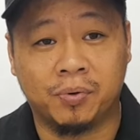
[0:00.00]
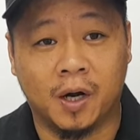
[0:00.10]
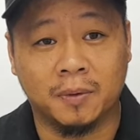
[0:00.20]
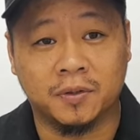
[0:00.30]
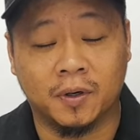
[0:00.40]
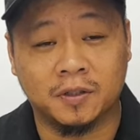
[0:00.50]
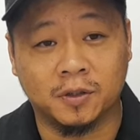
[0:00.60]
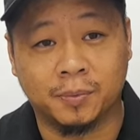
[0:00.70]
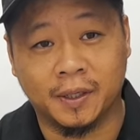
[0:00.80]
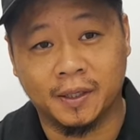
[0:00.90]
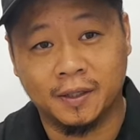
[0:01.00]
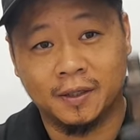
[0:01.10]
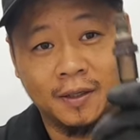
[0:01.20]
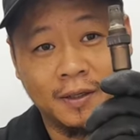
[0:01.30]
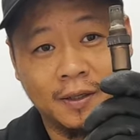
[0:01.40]
problem is going to be
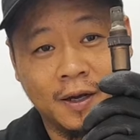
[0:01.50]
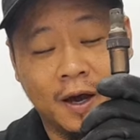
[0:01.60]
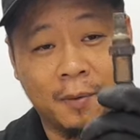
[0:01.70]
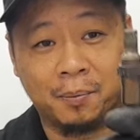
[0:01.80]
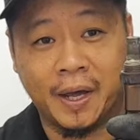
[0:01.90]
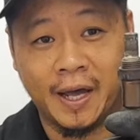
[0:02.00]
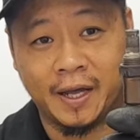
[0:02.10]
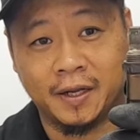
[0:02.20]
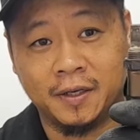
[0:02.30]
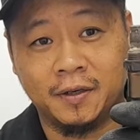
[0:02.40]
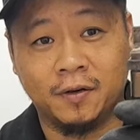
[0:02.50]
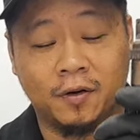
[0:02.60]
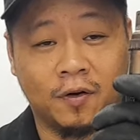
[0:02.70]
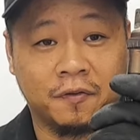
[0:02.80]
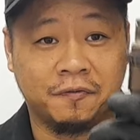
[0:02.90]
a bad
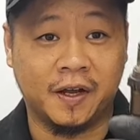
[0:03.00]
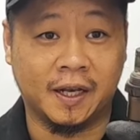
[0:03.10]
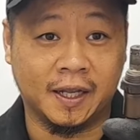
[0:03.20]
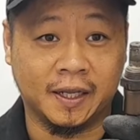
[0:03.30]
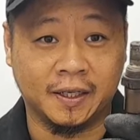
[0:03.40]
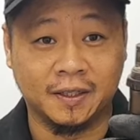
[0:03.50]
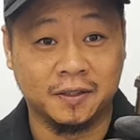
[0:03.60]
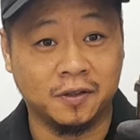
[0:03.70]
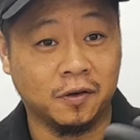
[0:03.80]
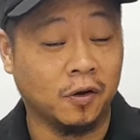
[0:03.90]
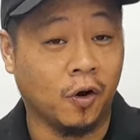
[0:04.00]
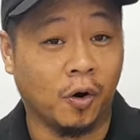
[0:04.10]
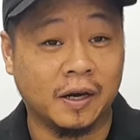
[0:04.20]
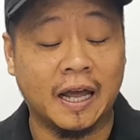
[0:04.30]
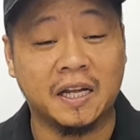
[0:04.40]
or failing
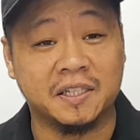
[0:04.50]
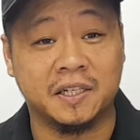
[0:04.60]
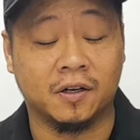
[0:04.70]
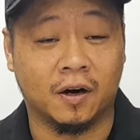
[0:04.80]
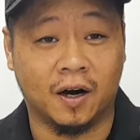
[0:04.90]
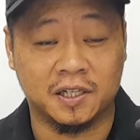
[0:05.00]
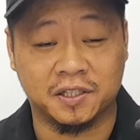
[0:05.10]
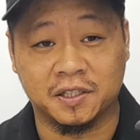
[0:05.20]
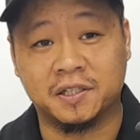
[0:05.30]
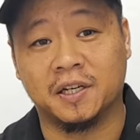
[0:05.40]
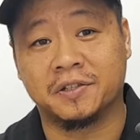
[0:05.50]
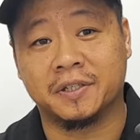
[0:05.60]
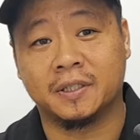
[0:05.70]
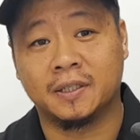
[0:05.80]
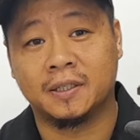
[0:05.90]
or lazy oxygen
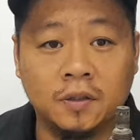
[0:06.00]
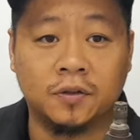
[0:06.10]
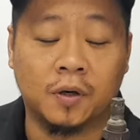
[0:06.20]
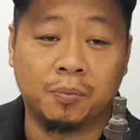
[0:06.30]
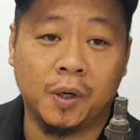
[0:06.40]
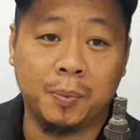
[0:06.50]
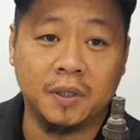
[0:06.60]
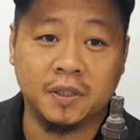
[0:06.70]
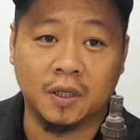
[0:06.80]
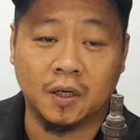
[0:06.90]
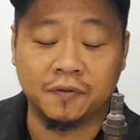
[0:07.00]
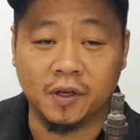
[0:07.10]
sensor. So the purpose of the